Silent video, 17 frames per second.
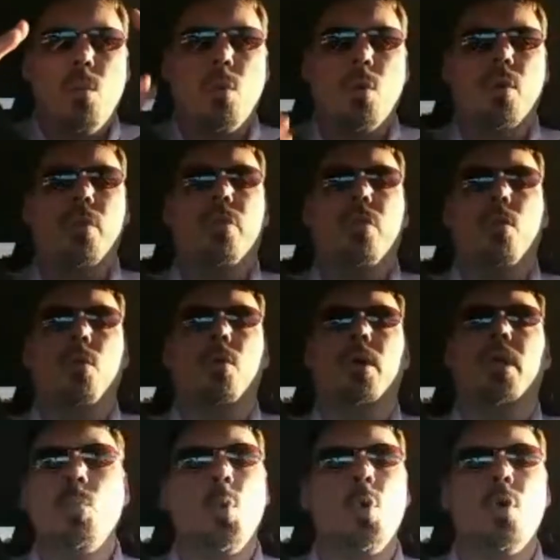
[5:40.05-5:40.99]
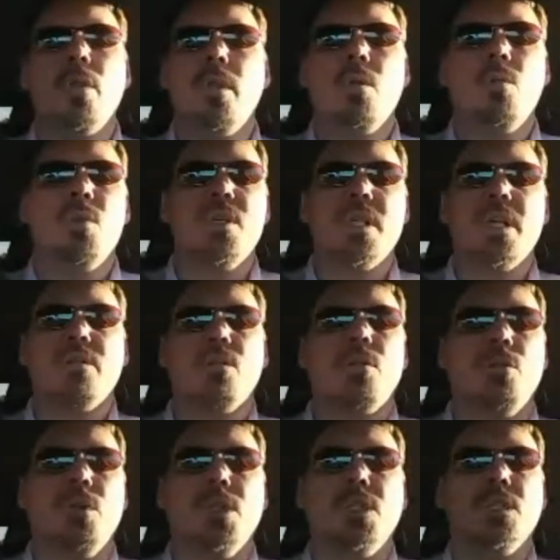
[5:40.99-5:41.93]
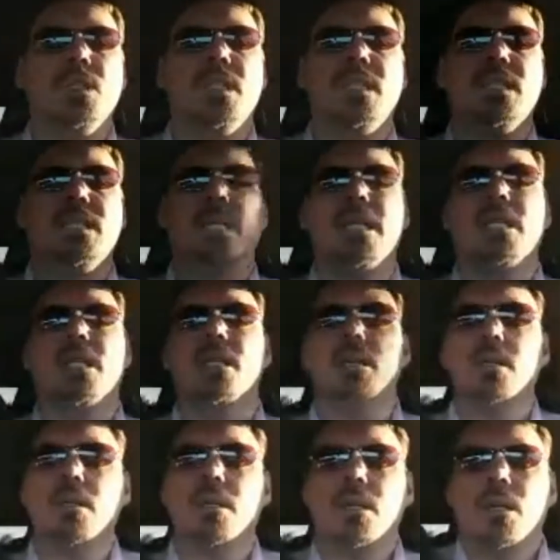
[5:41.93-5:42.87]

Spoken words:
more authority, more than was ever originally intended.